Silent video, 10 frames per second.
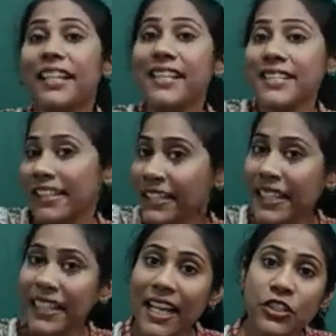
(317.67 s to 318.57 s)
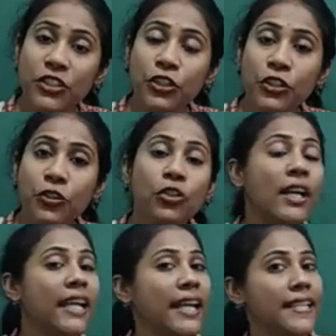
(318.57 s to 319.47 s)
Is it attached to
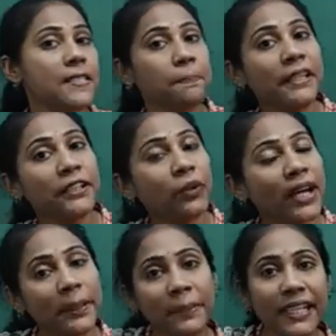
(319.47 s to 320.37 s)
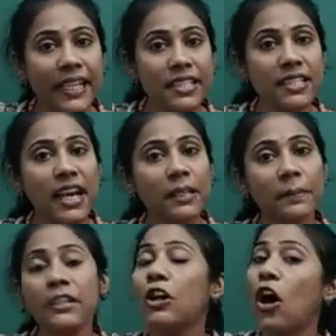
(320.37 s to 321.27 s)
sp2 hybridized carbon,